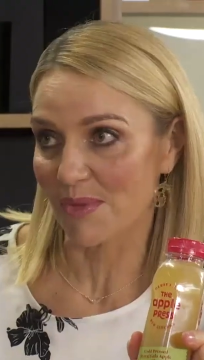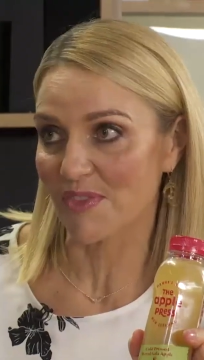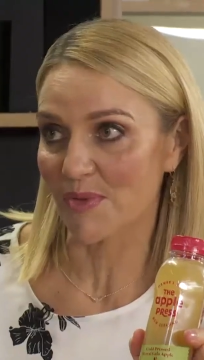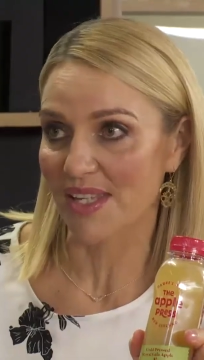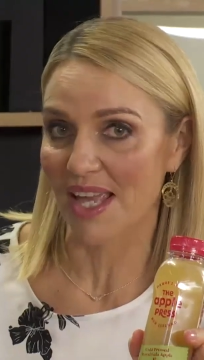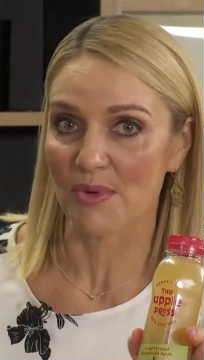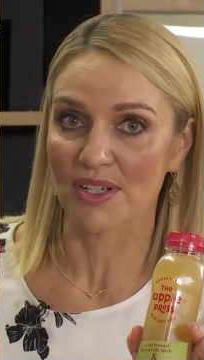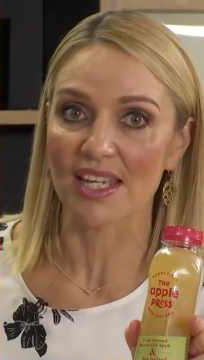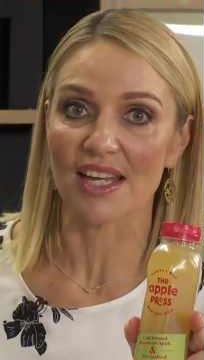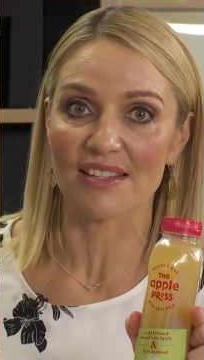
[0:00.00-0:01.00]
before we came on
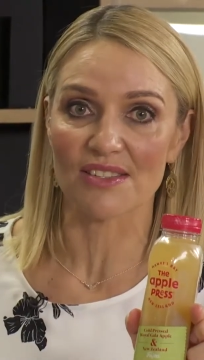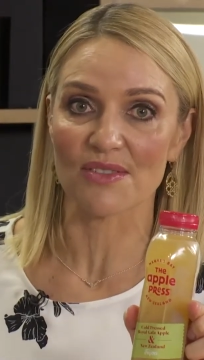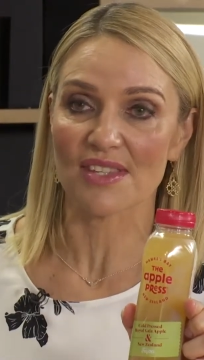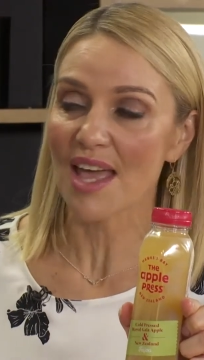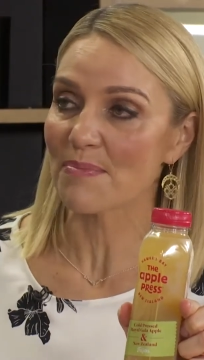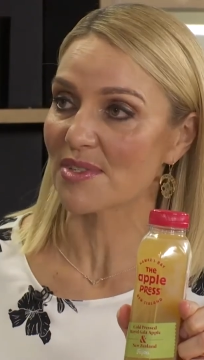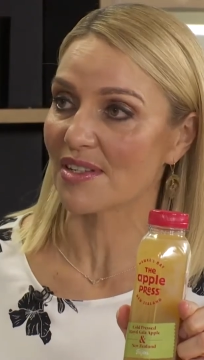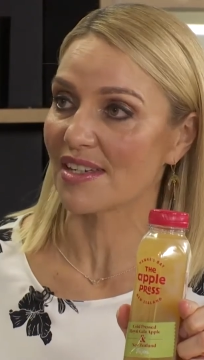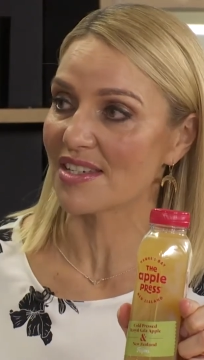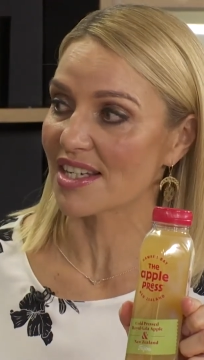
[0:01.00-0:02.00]
air, so it's
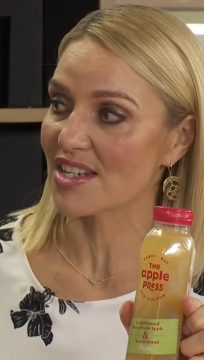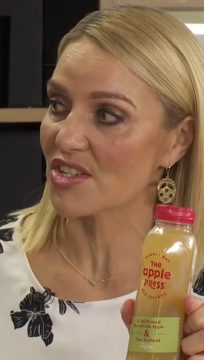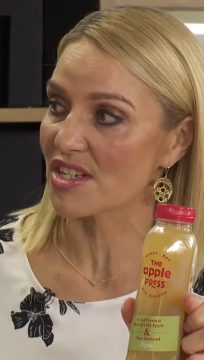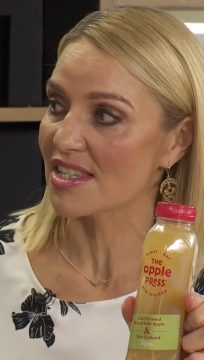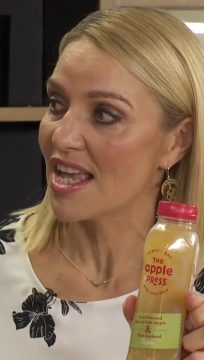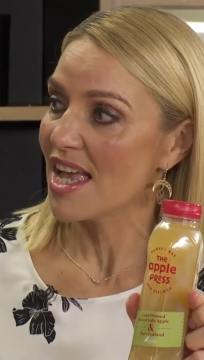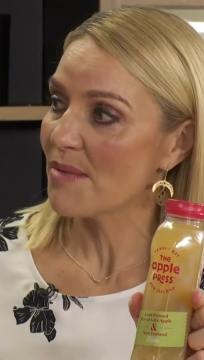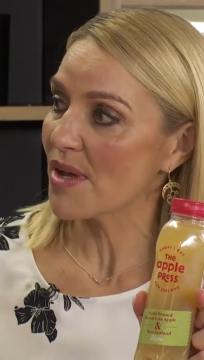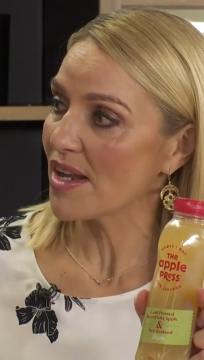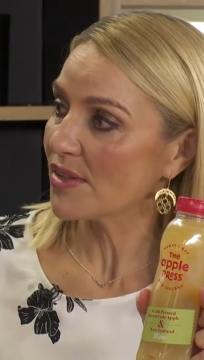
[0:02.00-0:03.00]
absolutely delicious.
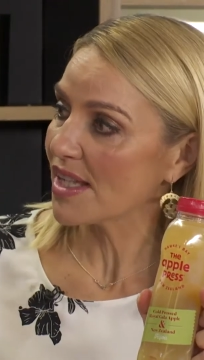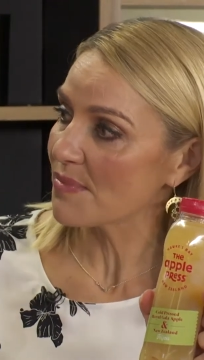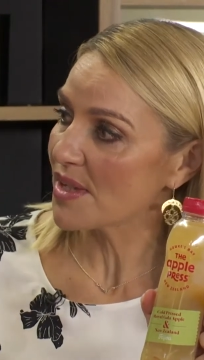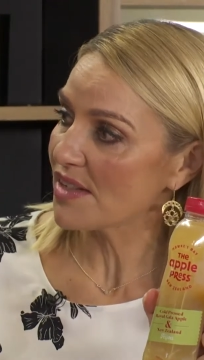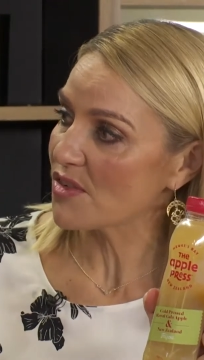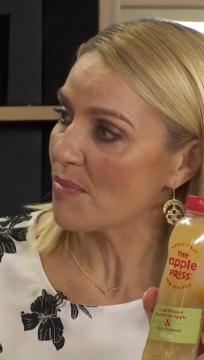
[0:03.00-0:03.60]
But looking up there, you've